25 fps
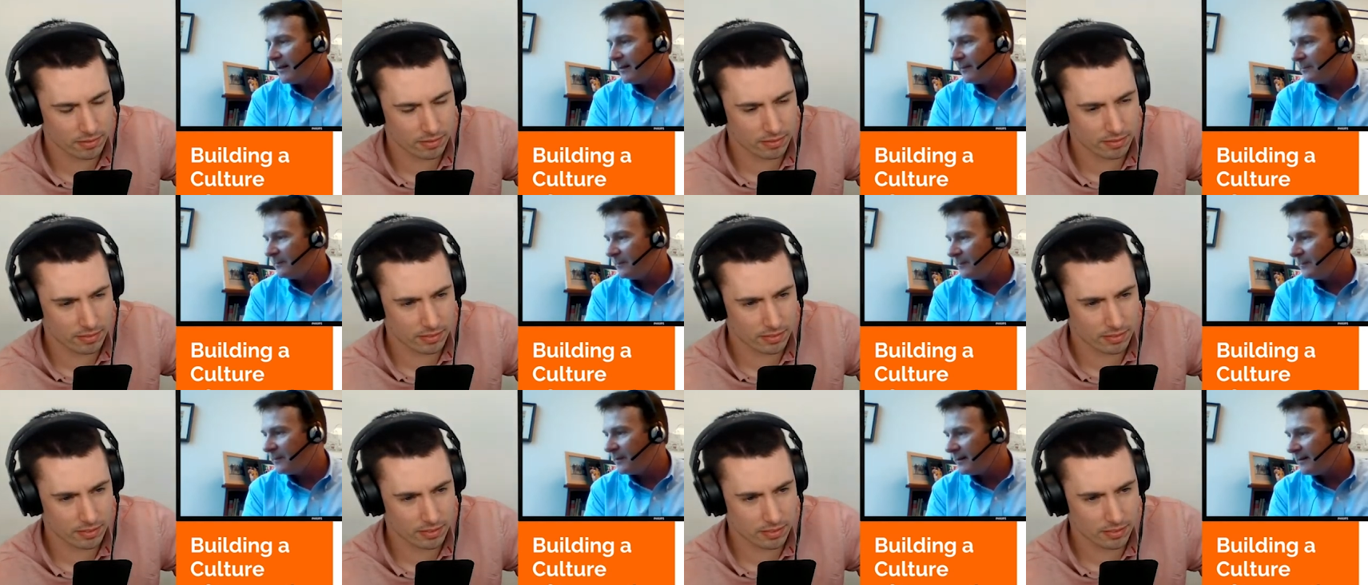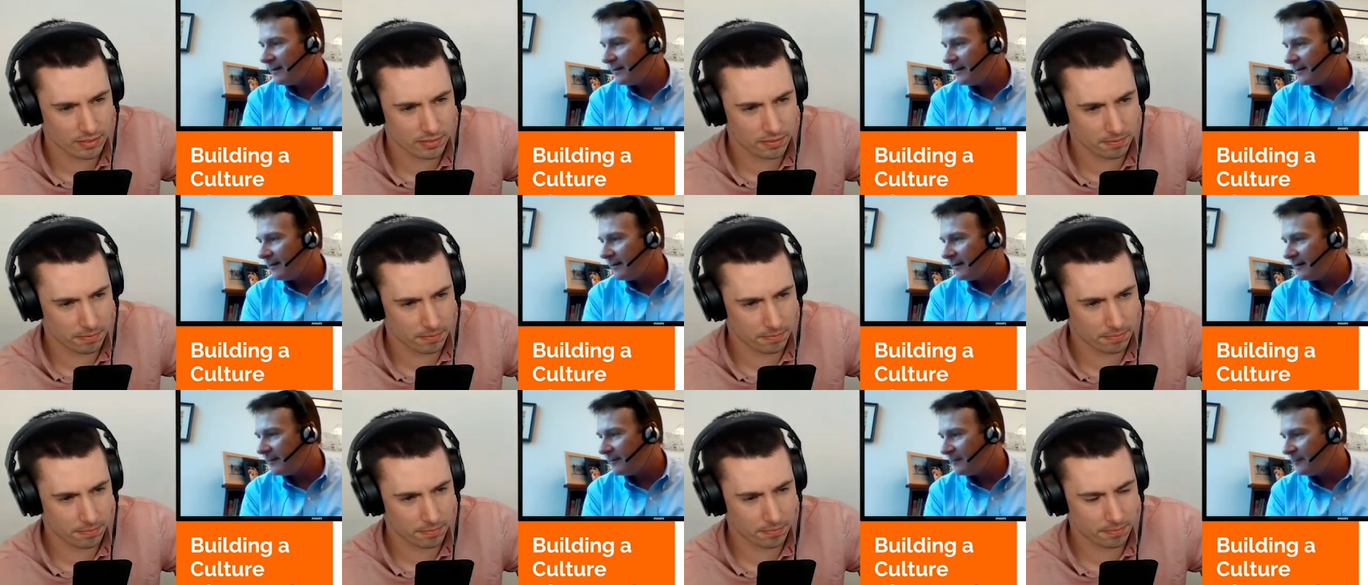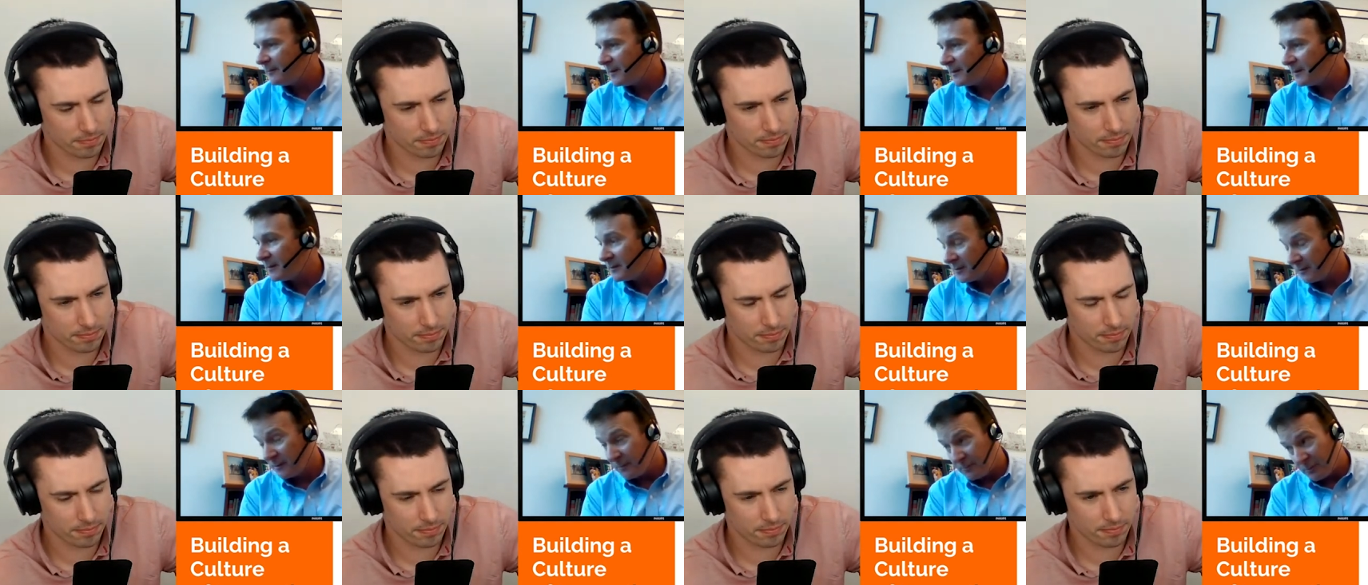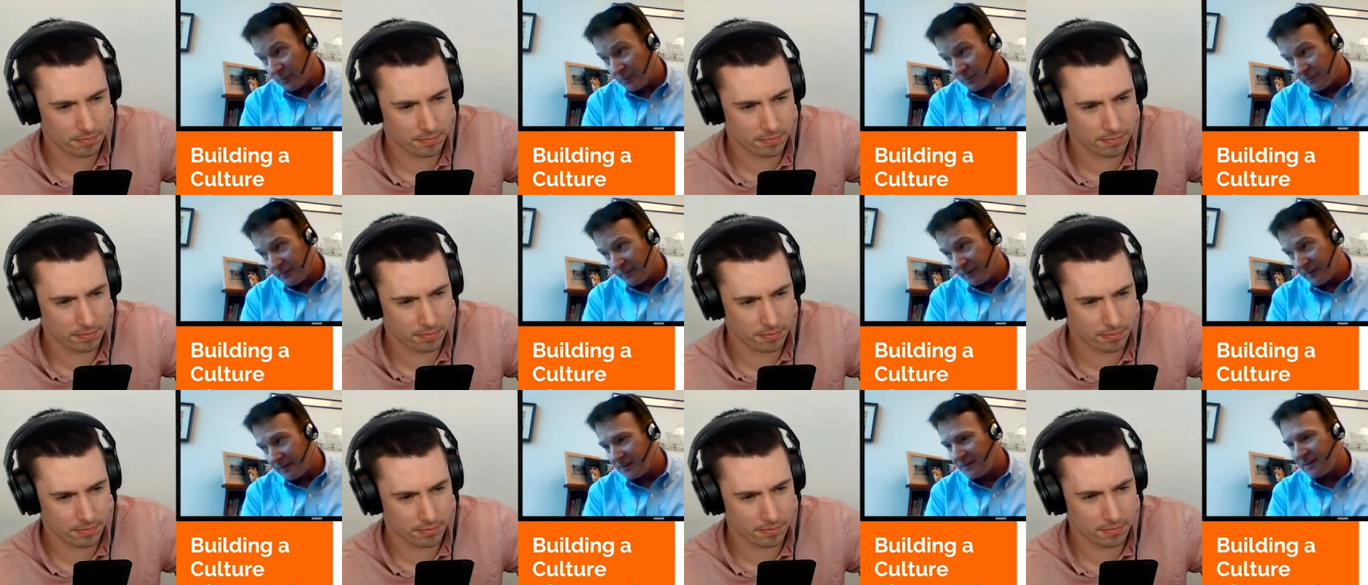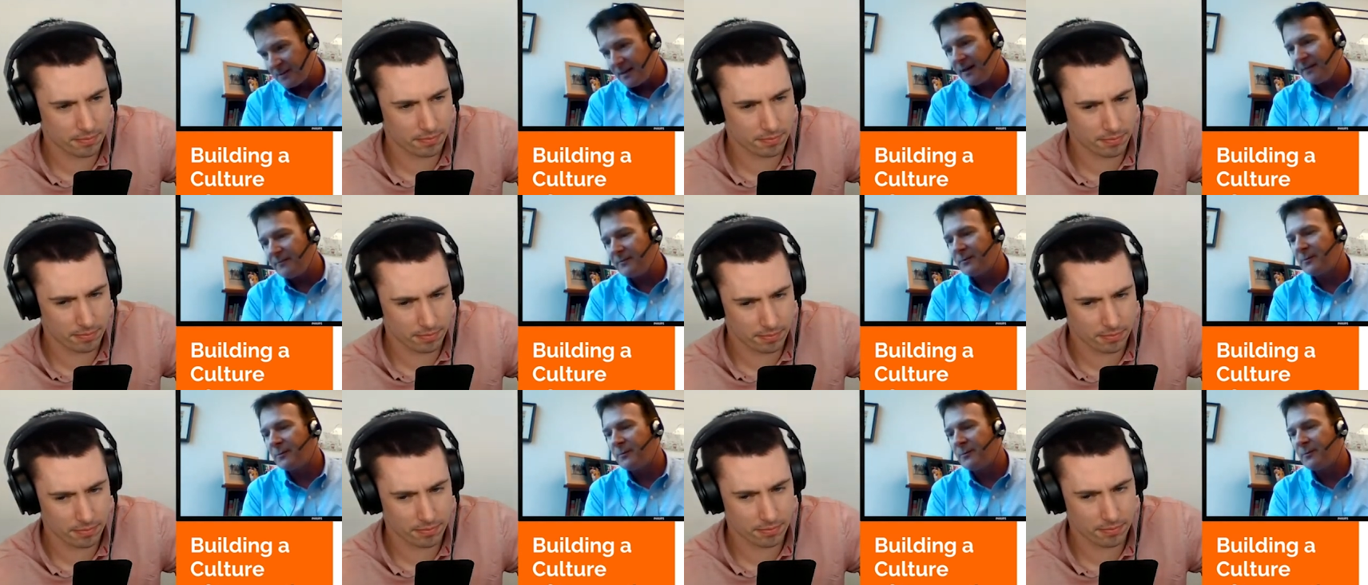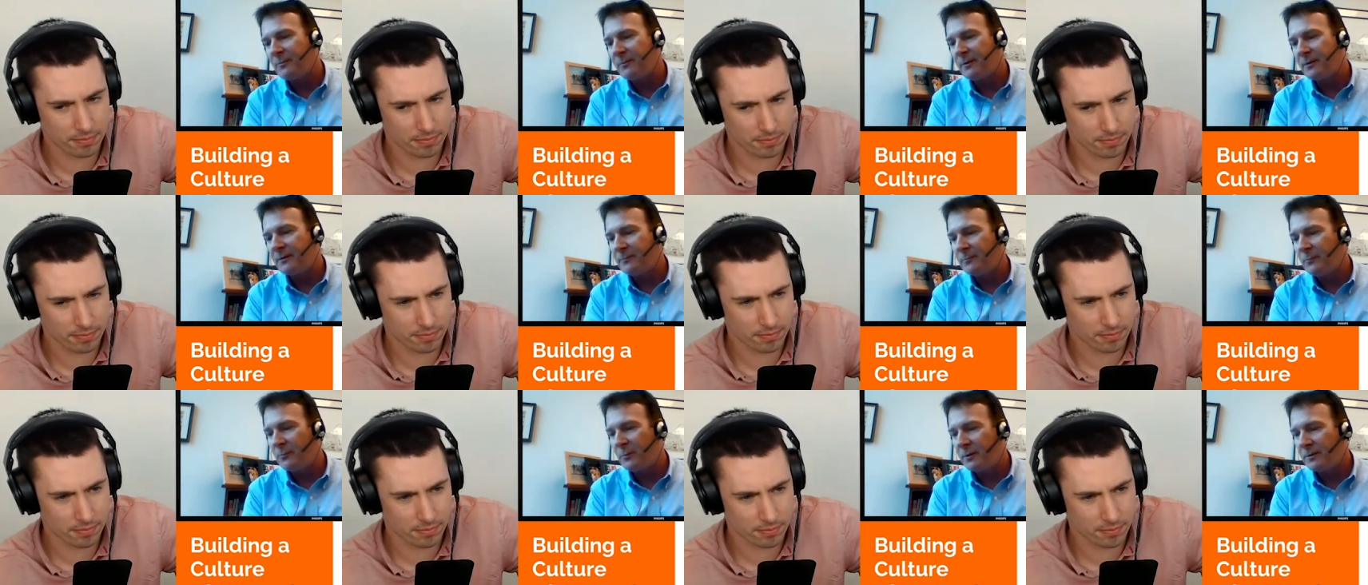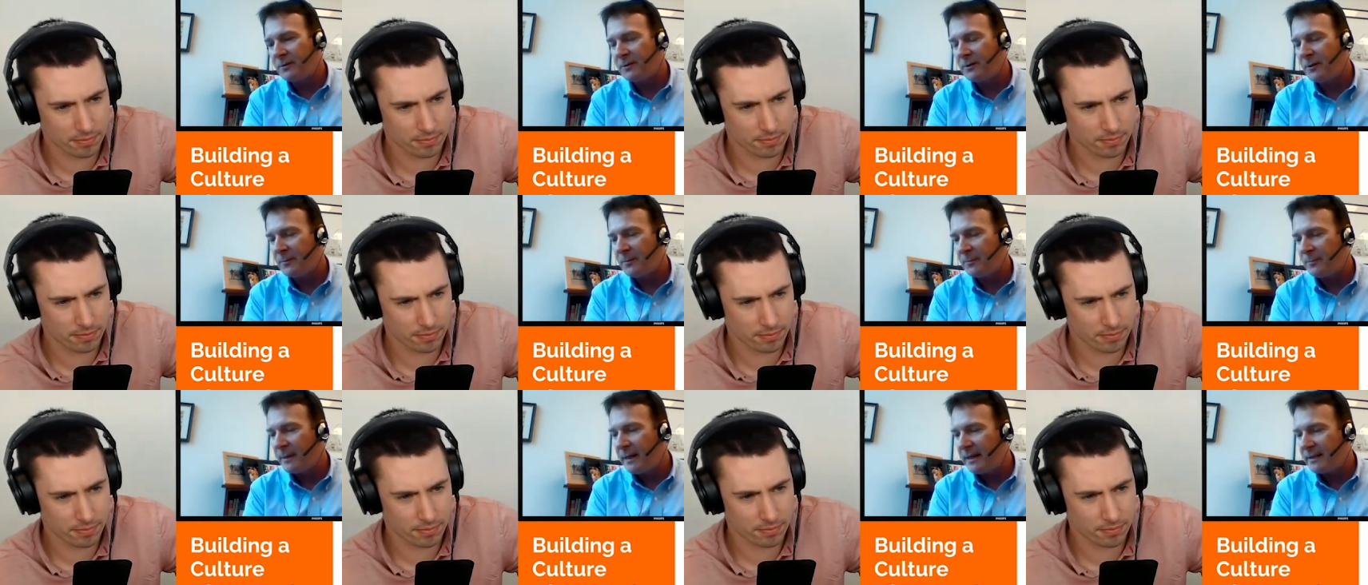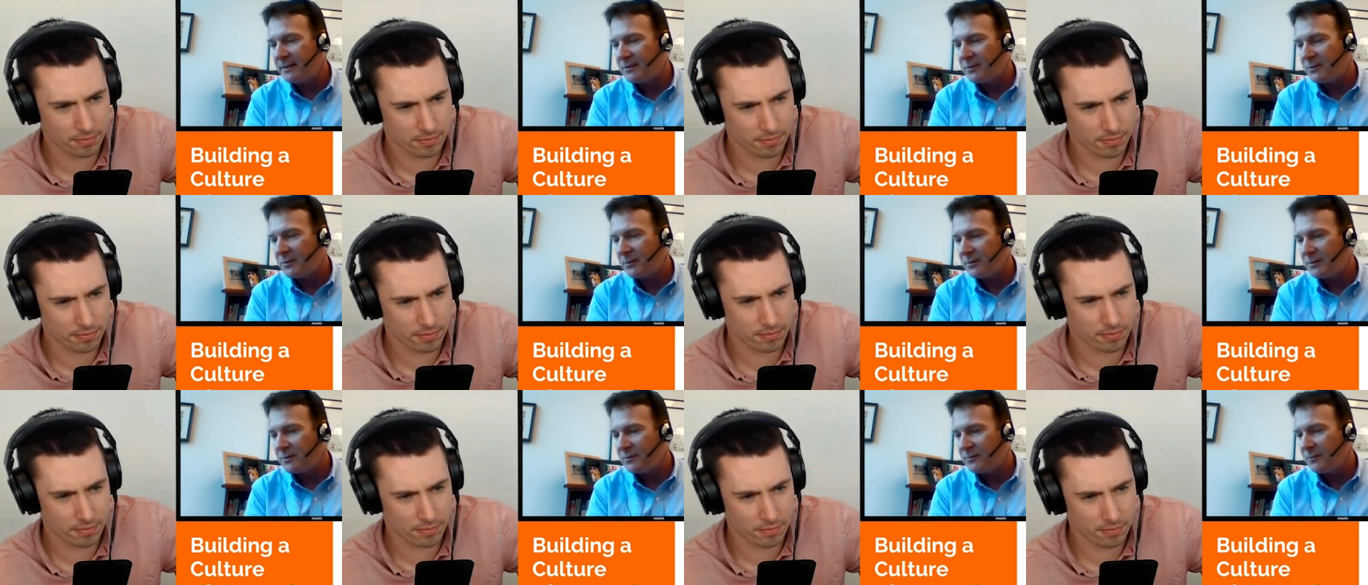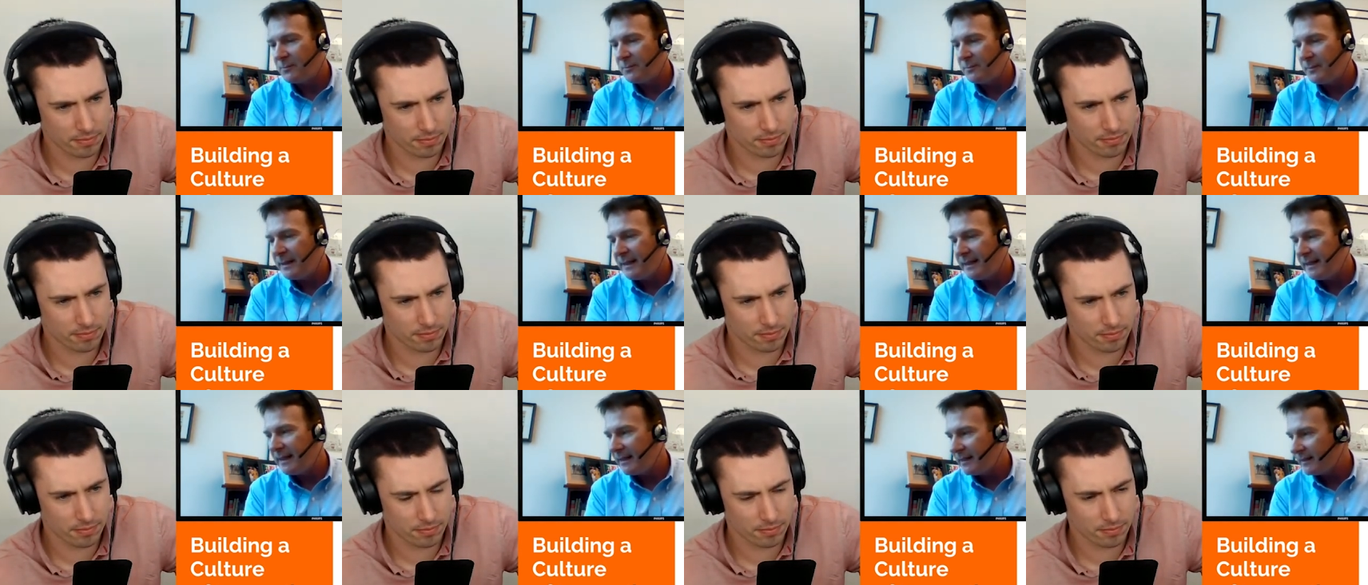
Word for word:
Speaker 1: um, there's a little more philosophical, but one called Man's Search for Meaning